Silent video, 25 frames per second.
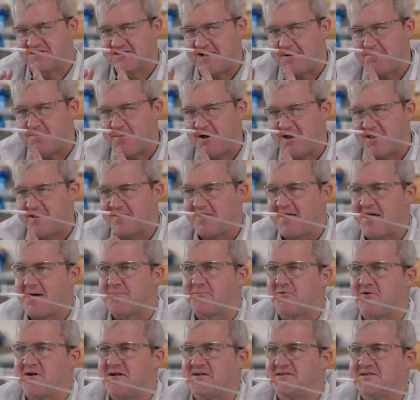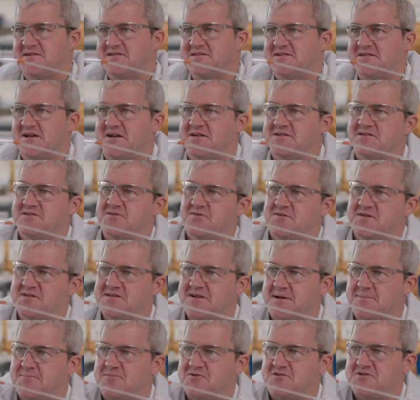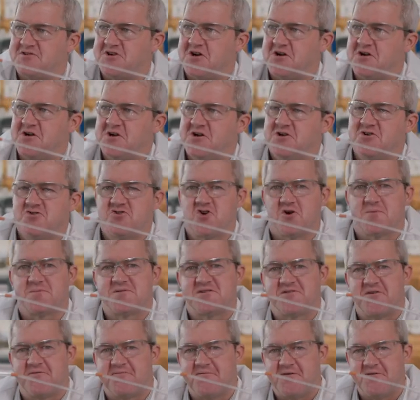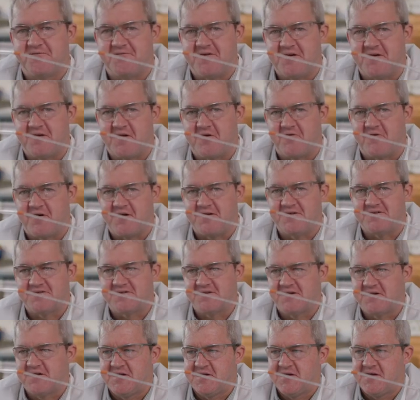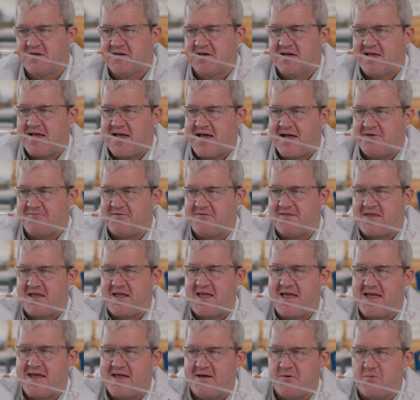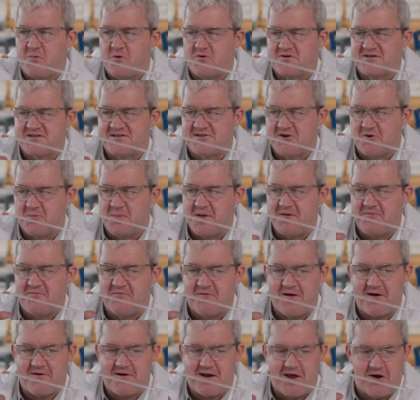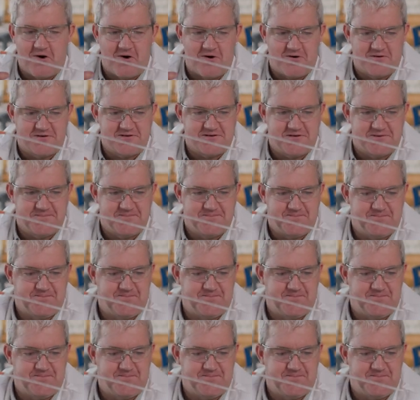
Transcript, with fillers: disassembling the apparatus until the temperature drops to 50 degrees. Everything here will still be very hot.